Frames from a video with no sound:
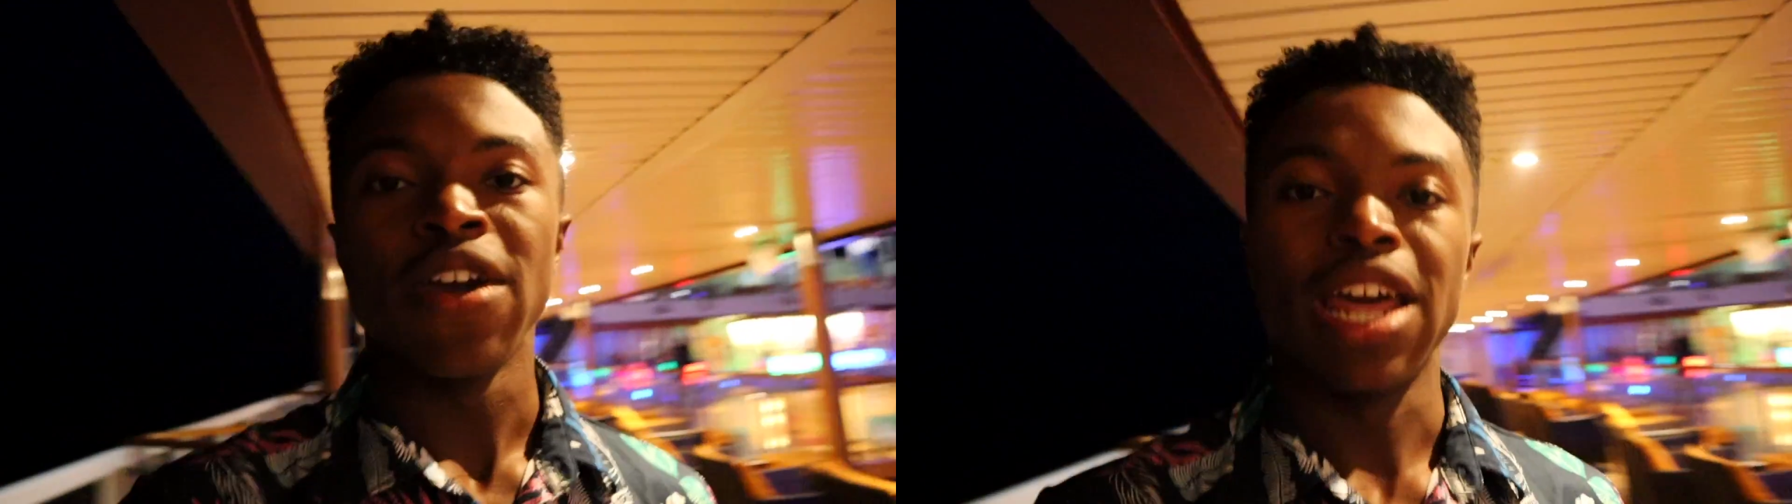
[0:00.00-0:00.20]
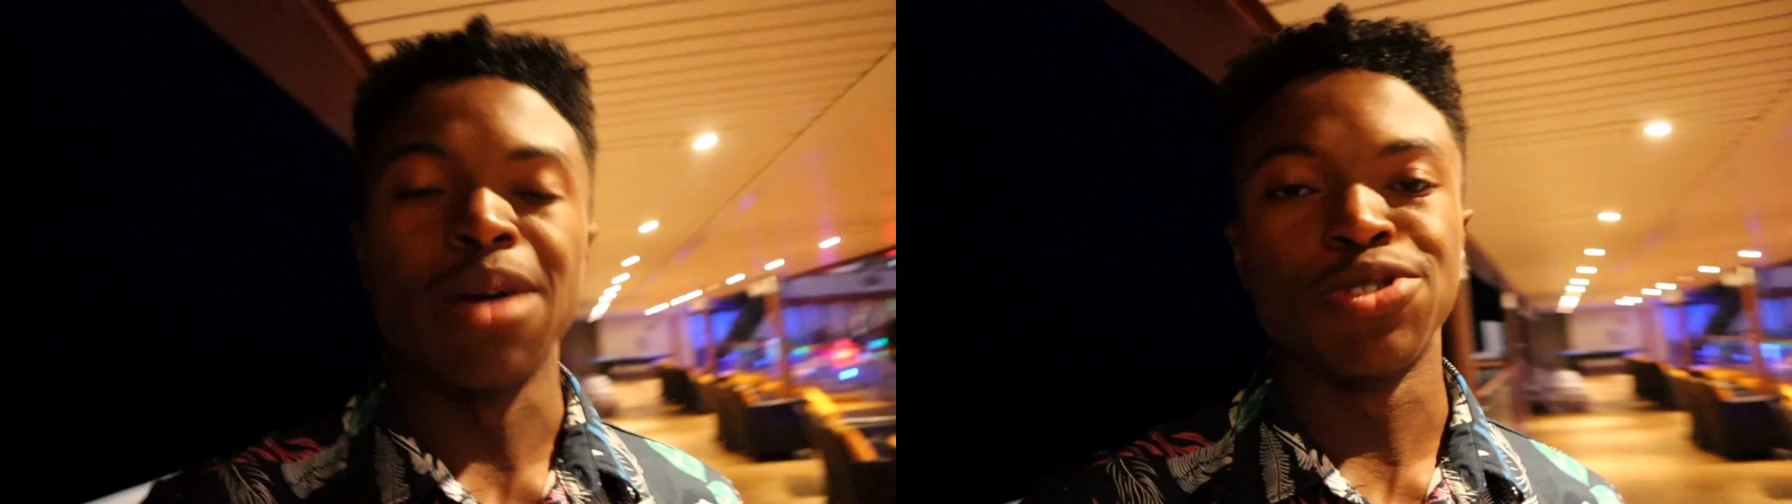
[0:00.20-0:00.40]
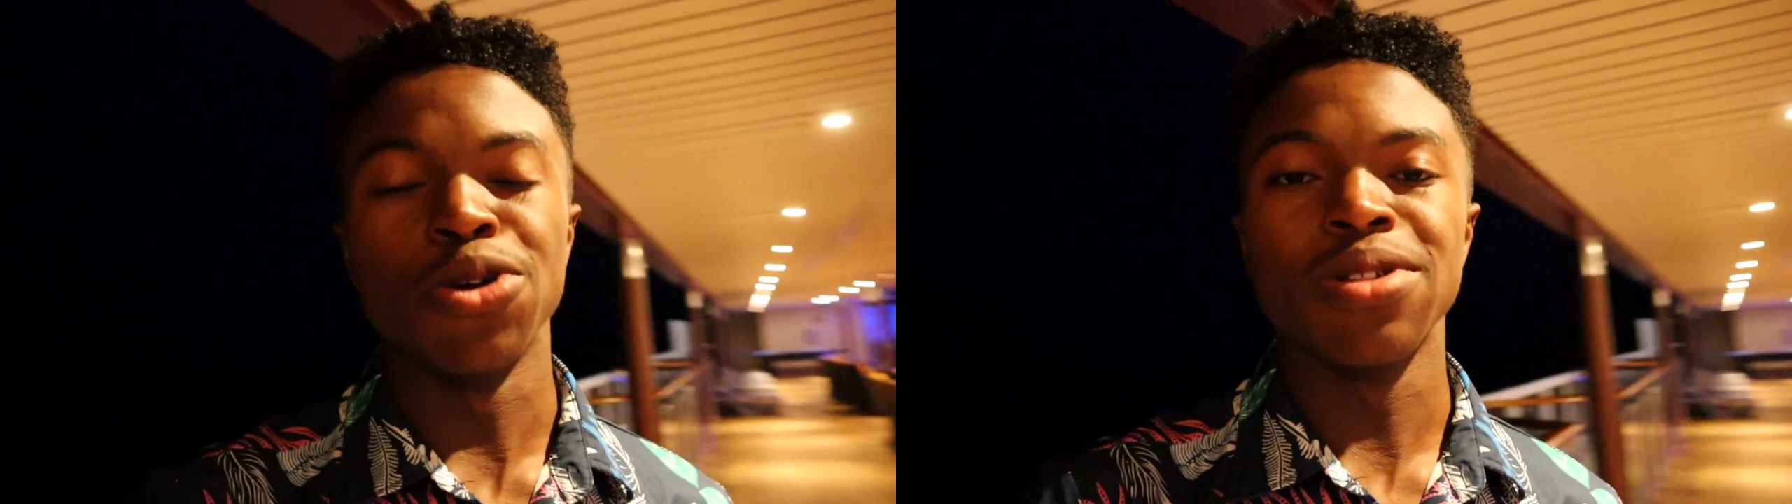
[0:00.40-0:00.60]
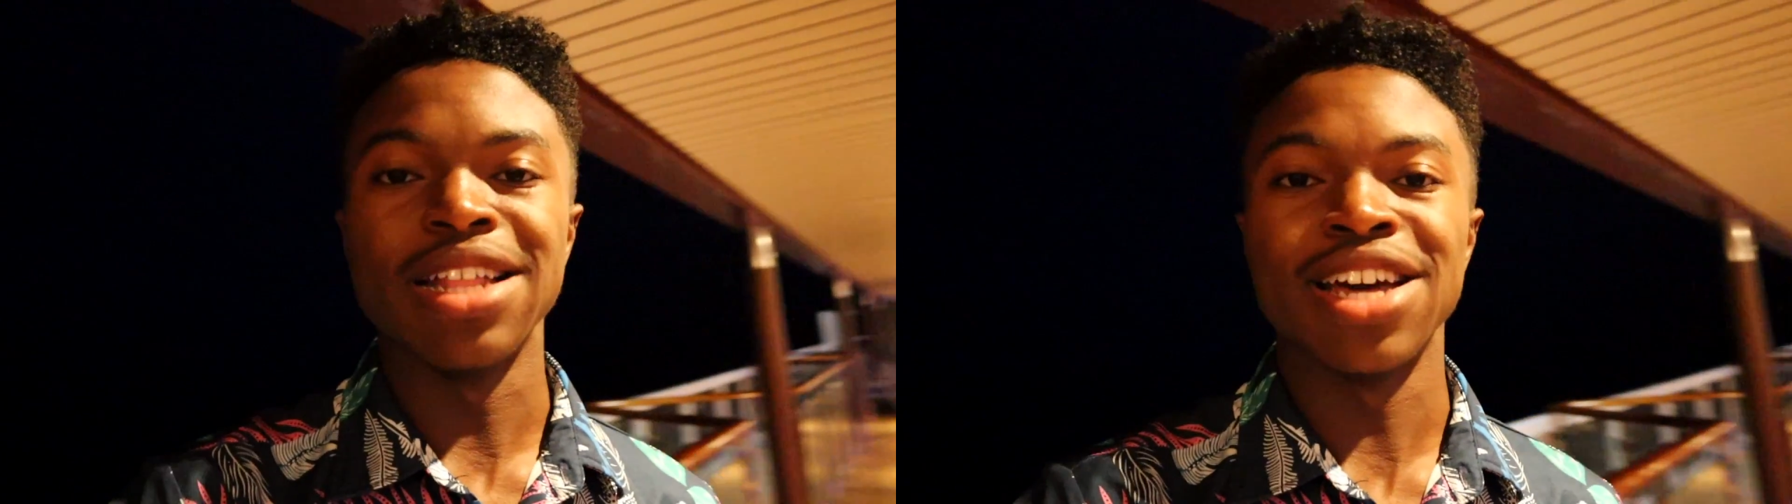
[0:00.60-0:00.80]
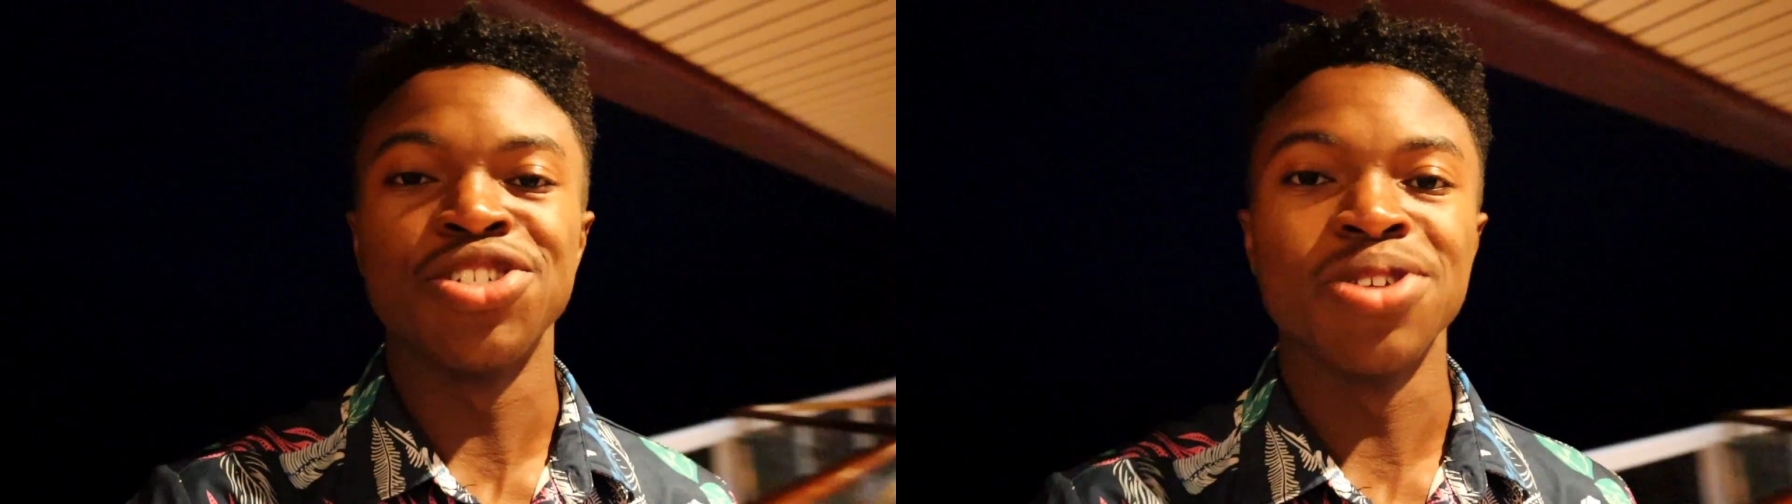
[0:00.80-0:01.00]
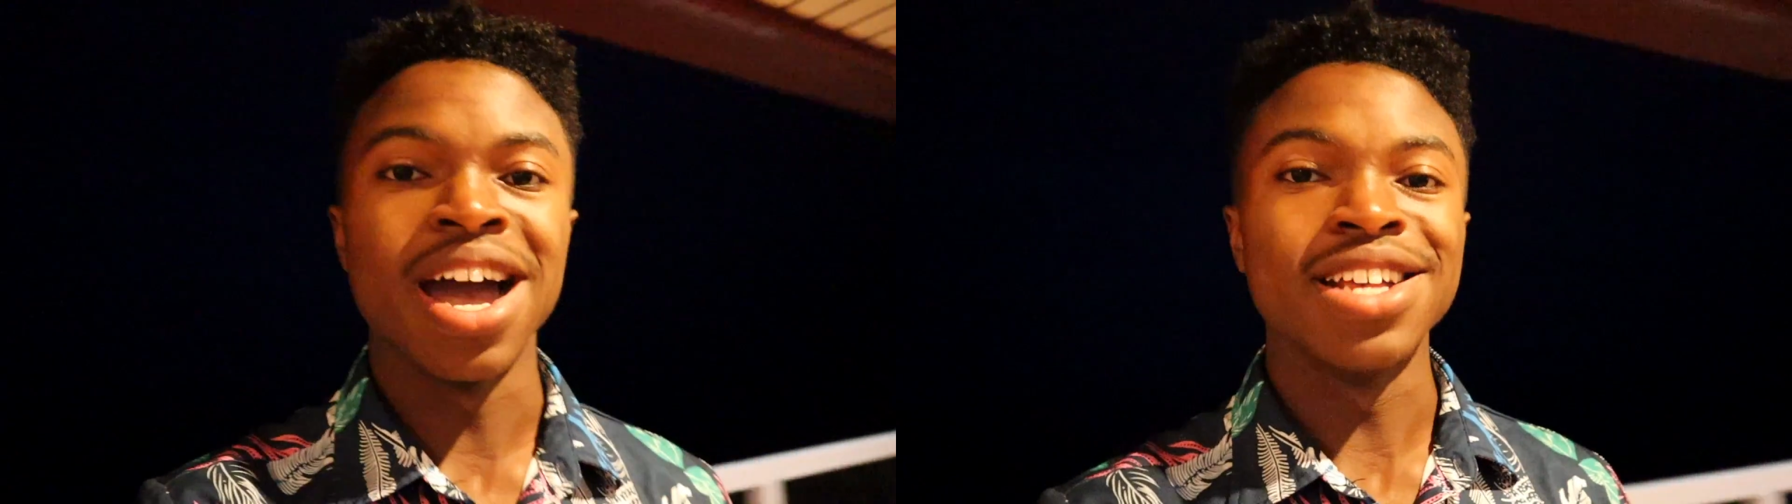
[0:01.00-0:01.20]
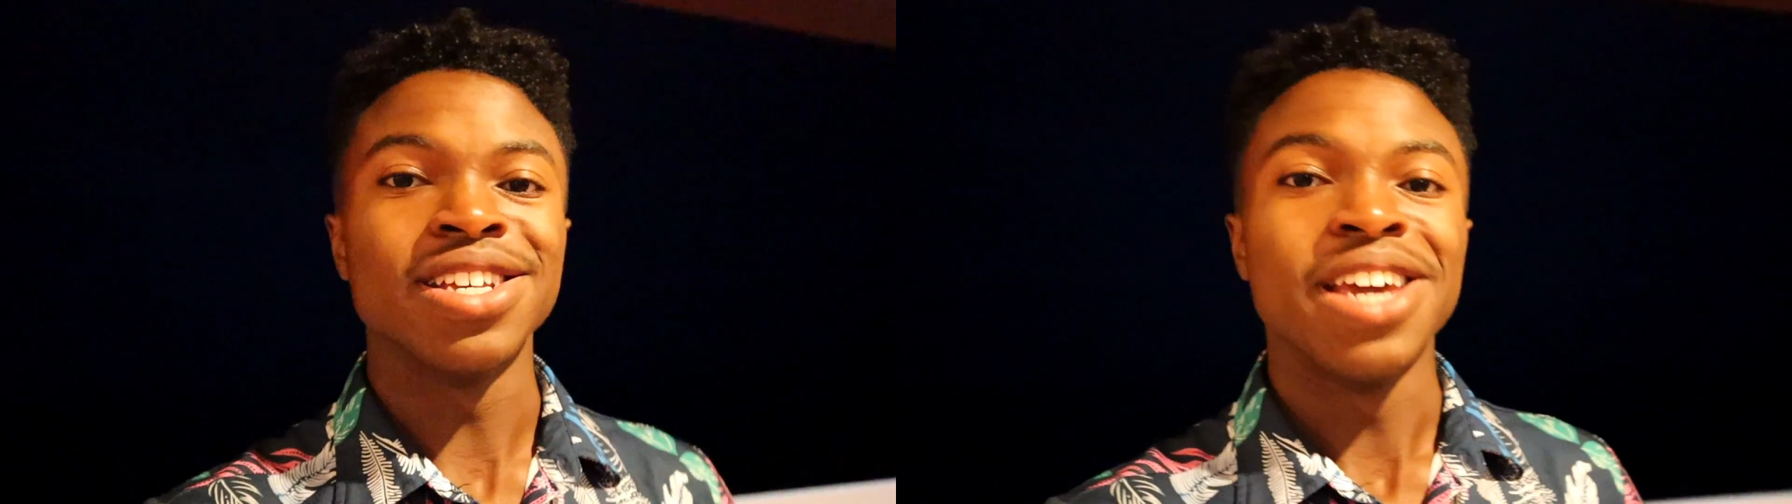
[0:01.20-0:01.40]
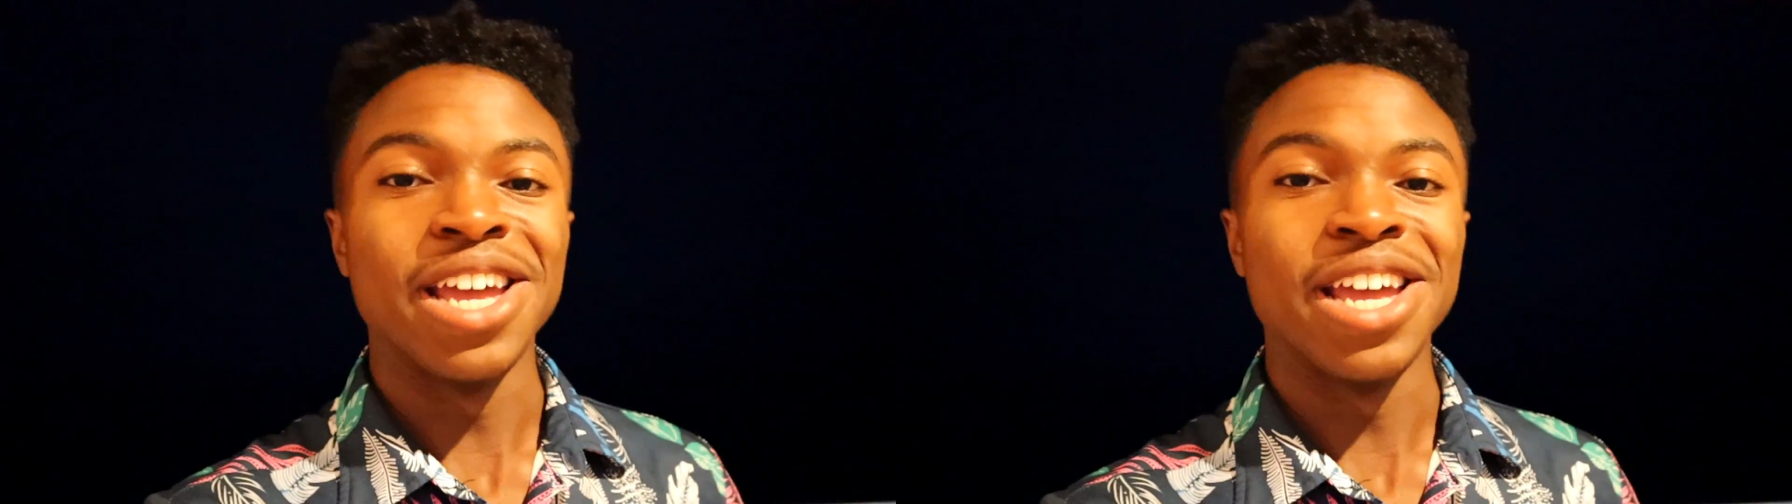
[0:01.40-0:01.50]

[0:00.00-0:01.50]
And I'm so glad that you guys